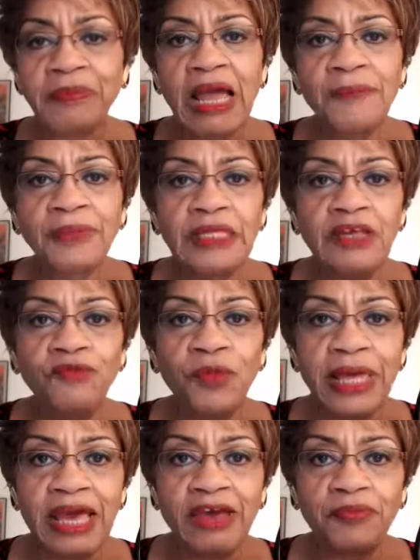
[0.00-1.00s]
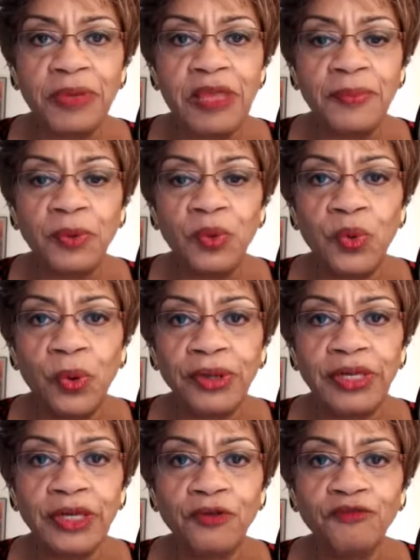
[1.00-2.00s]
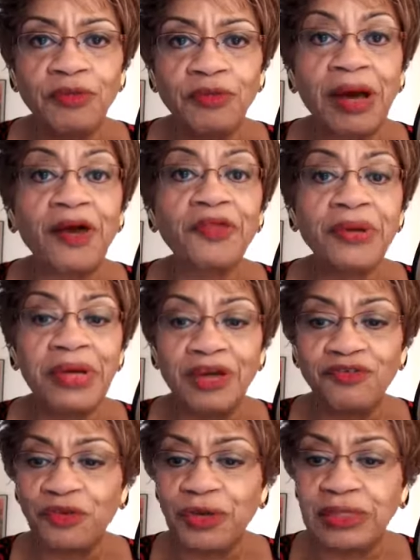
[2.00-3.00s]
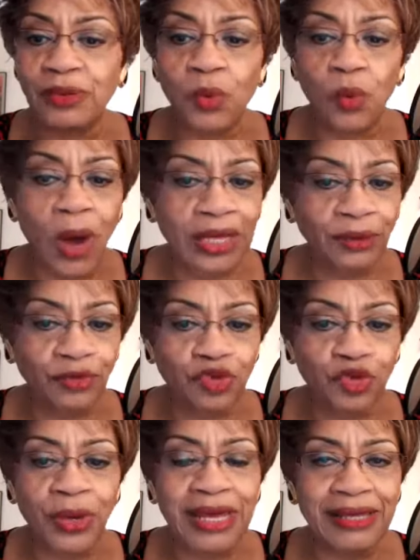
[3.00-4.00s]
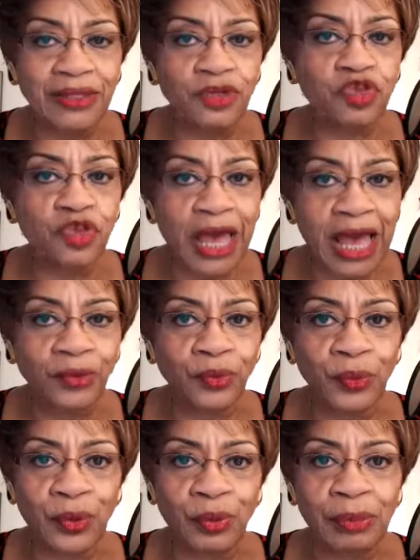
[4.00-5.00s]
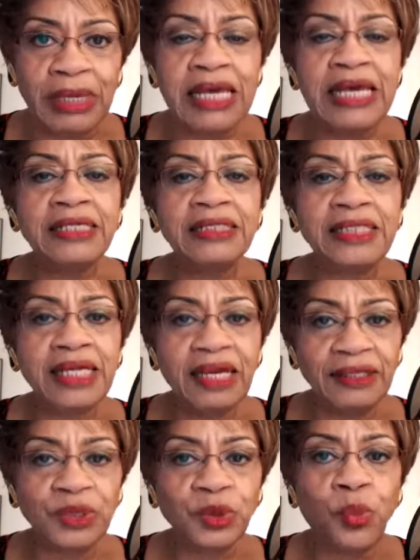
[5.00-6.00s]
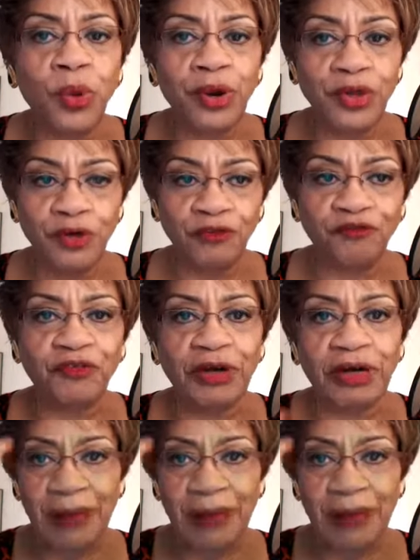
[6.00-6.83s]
I believe we have people who are here from other countries. And why don't you in the chat room tell us where you're from?